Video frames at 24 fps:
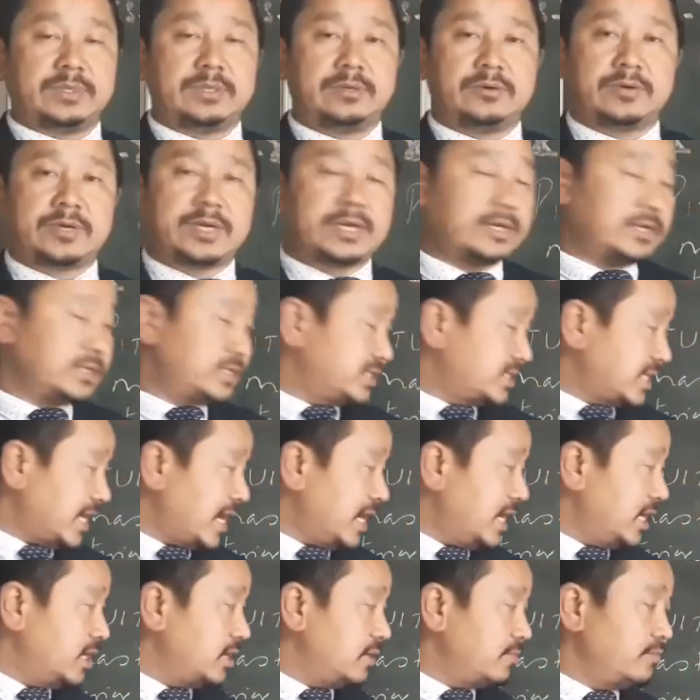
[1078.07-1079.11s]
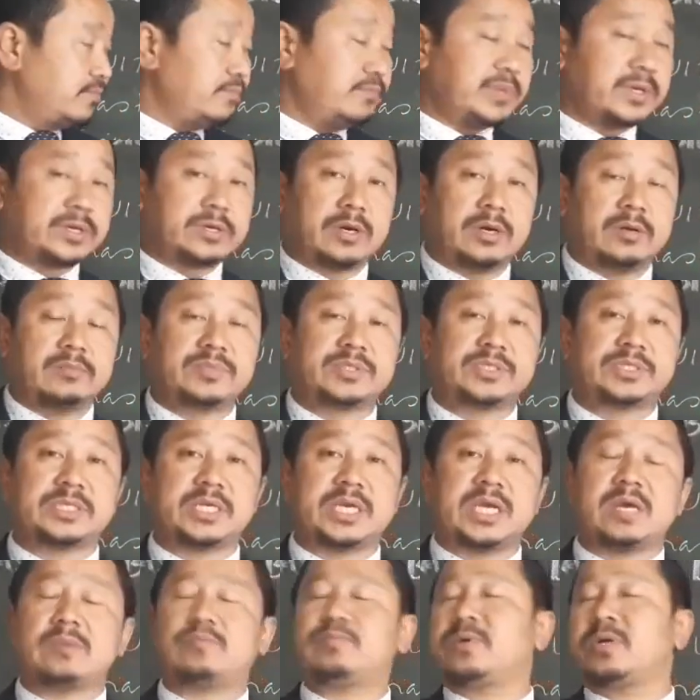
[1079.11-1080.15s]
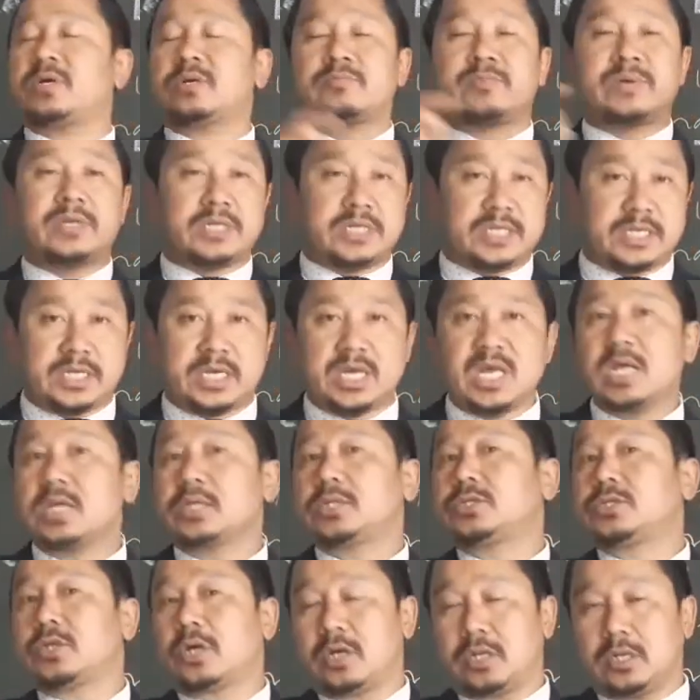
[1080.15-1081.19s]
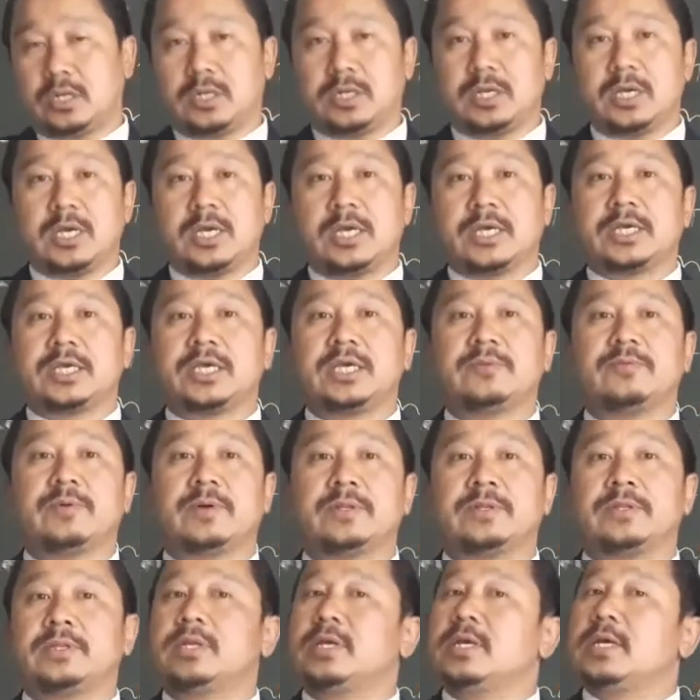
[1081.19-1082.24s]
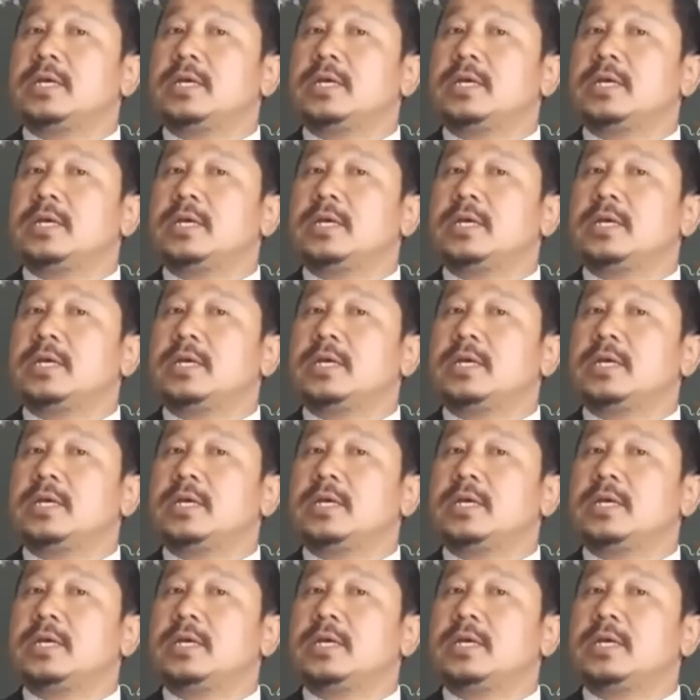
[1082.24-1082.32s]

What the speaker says: Okay, a child becomes abnormally tall, even